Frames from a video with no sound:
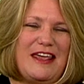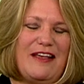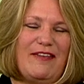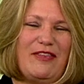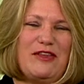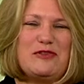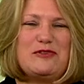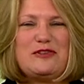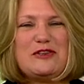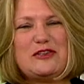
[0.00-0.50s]

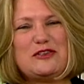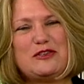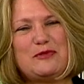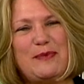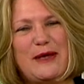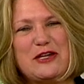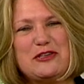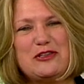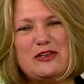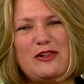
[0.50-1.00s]
There's a
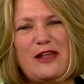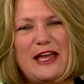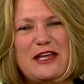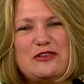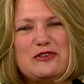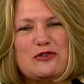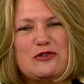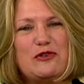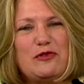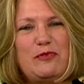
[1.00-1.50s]

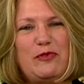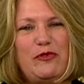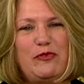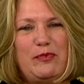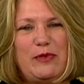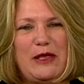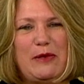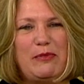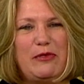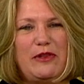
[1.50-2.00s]
specialized group
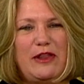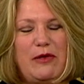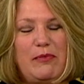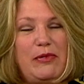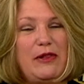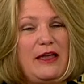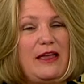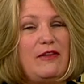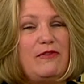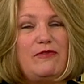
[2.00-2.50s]
of people that
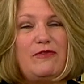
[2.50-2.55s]
play a